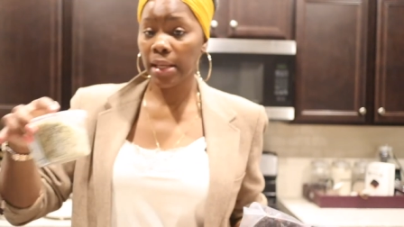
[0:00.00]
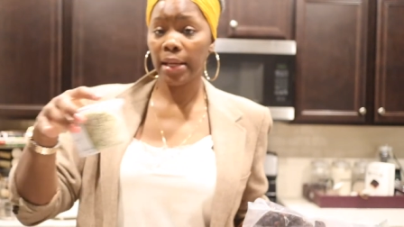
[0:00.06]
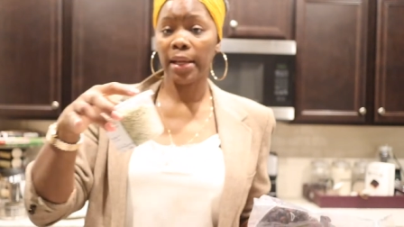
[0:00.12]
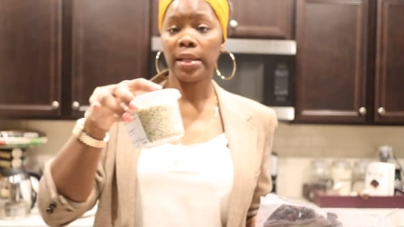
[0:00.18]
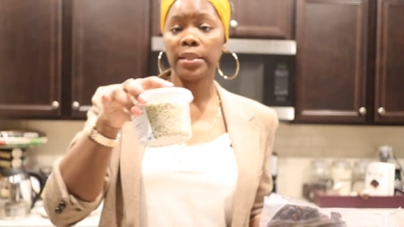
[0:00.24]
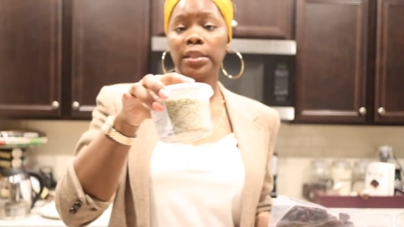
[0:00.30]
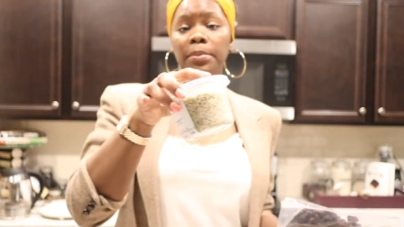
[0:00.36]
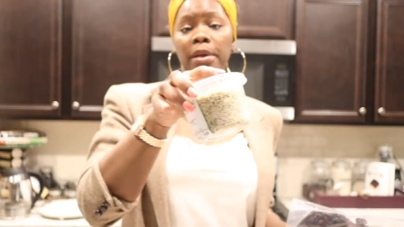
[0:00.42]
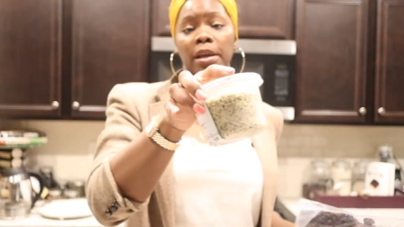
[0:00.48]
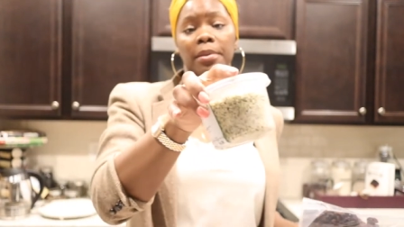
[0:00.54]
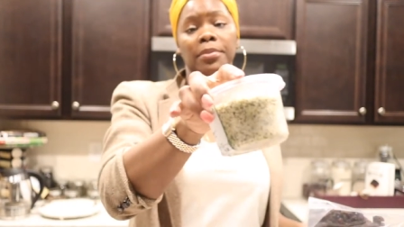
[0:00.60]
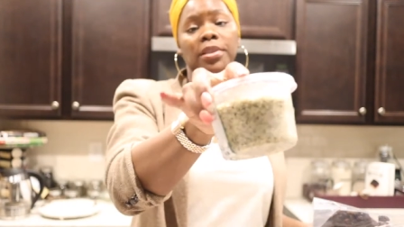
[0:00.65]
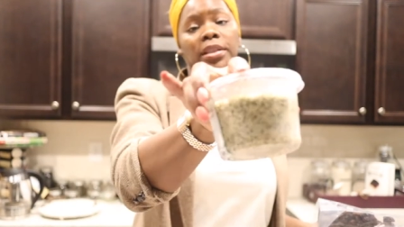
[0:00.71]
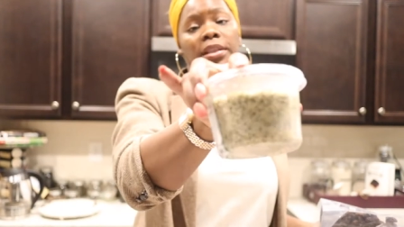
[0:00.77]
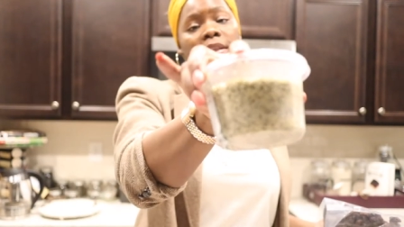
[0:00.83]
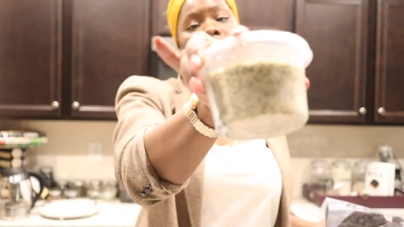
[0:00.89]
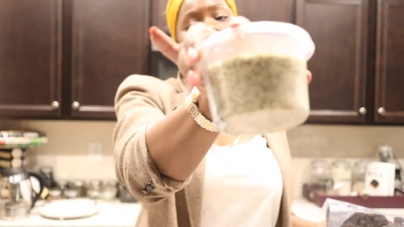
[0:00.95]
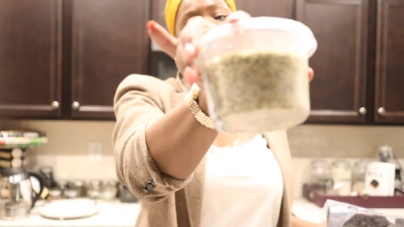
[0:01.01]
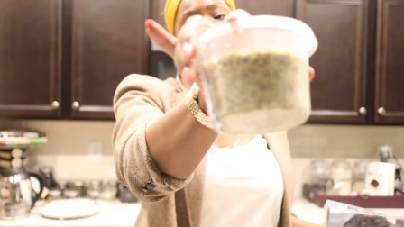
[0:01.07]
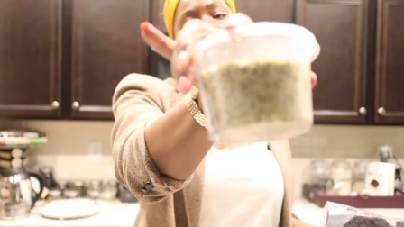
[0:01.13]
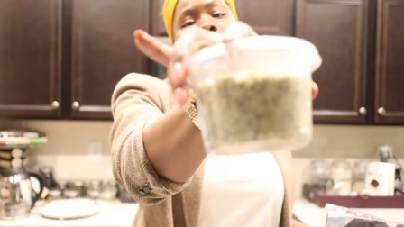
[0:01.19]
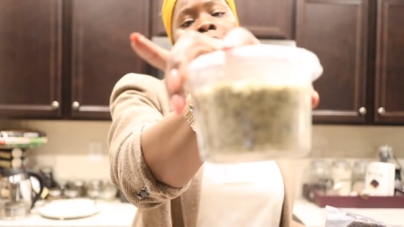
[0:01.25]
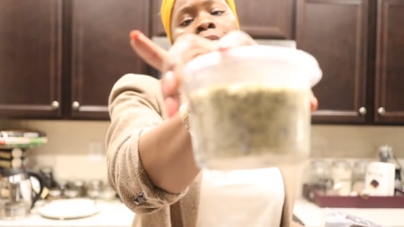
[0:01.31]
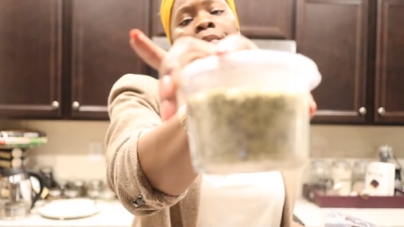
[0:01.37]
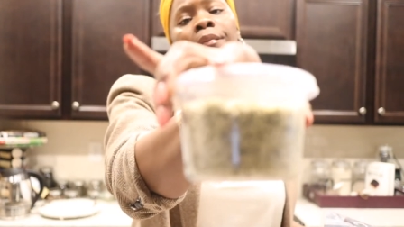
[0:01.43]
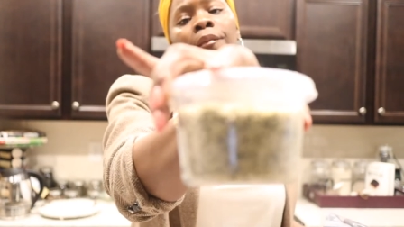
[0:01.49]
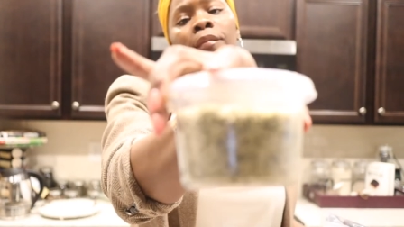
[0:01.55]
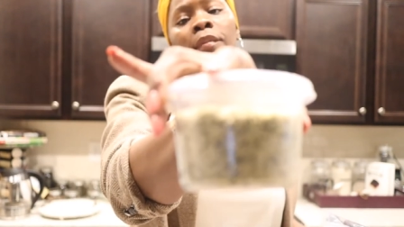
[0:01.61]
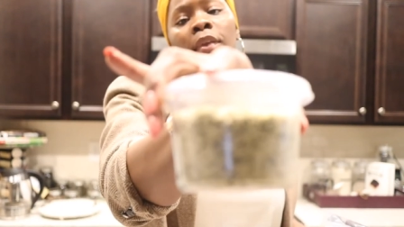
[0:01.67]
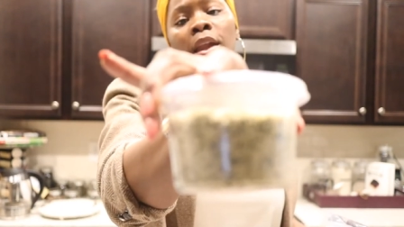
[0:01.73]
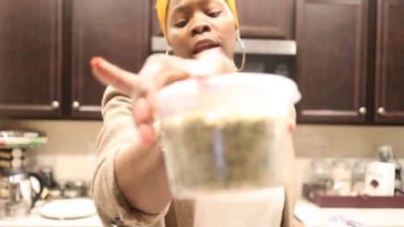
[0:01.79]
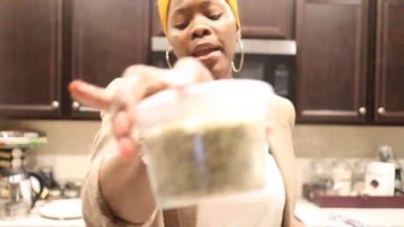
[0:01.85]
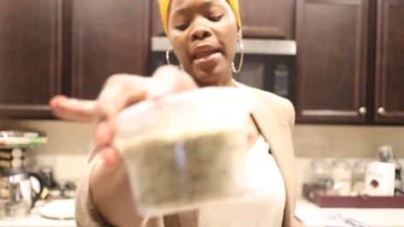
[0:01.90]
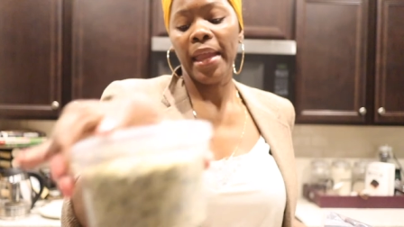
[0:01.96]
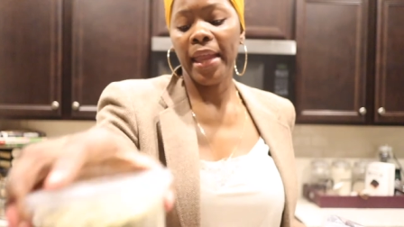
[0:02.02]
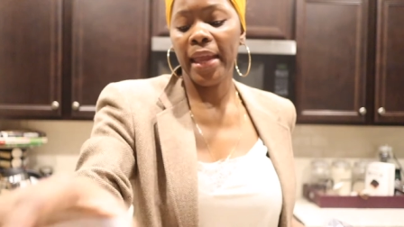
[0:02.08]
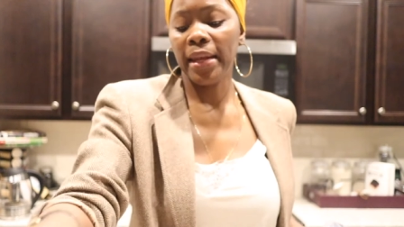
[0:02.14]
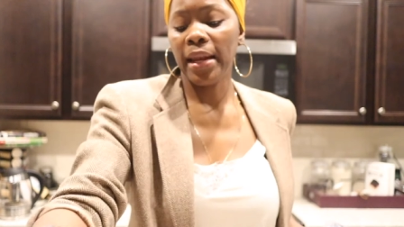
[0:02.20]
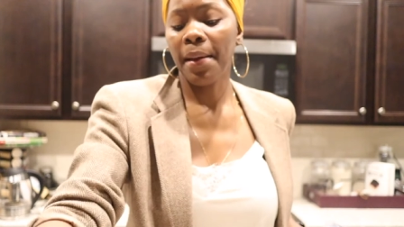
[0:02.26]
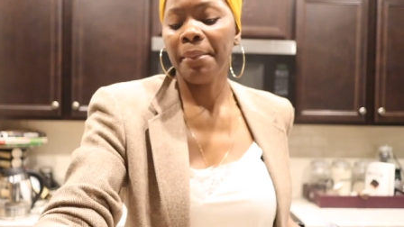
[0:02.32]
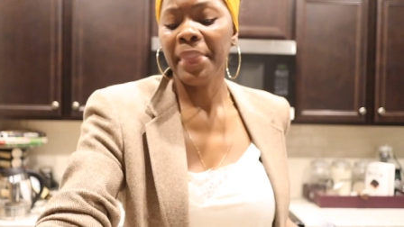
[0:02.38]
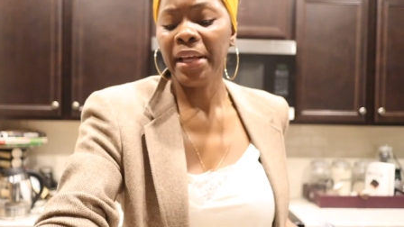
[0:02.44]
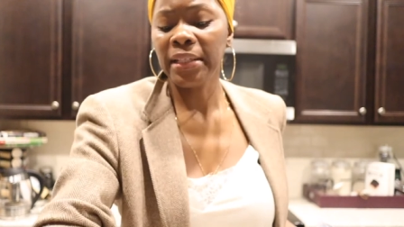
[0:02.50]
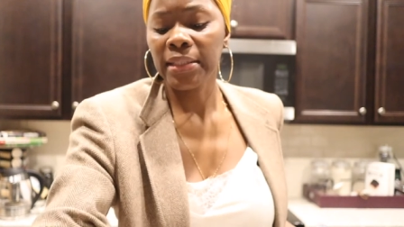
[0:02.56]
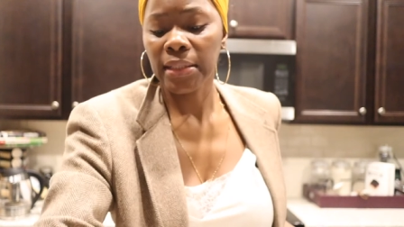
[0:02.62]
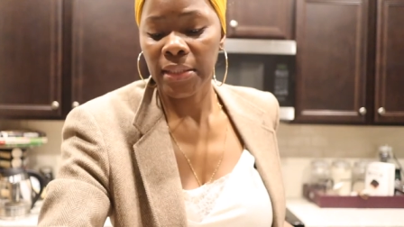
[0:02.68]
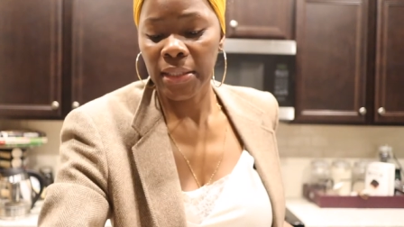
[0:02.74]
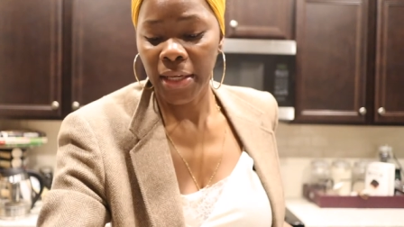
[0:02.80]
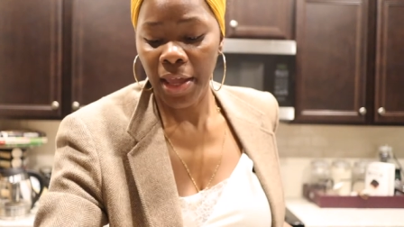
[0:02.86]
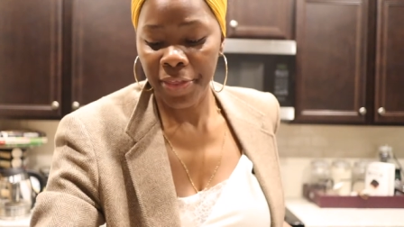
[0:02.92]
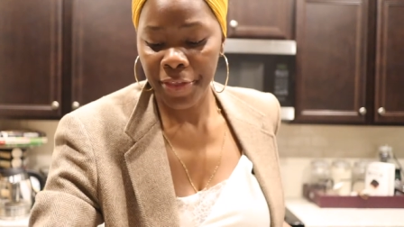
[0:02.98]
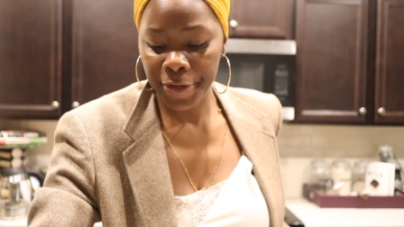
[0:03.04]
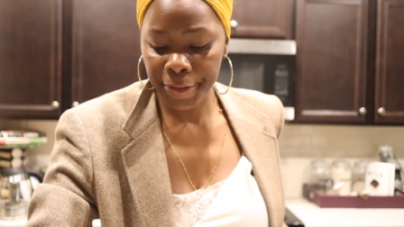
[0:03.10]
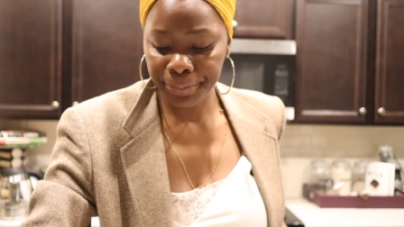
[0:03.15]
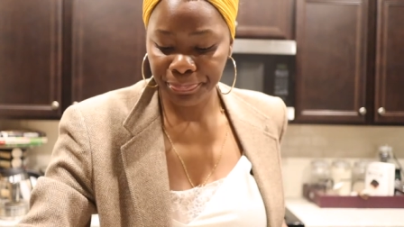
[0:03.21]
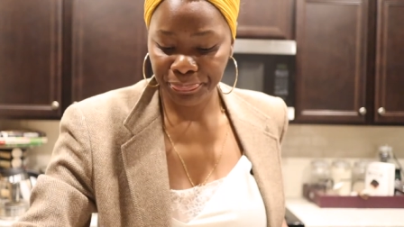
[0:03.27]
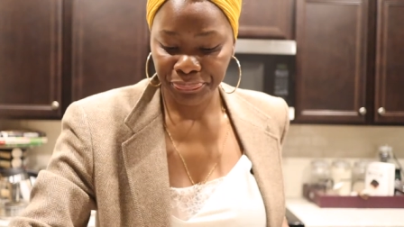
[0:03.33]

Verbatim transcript: I got some hemp seeds. And I mix it together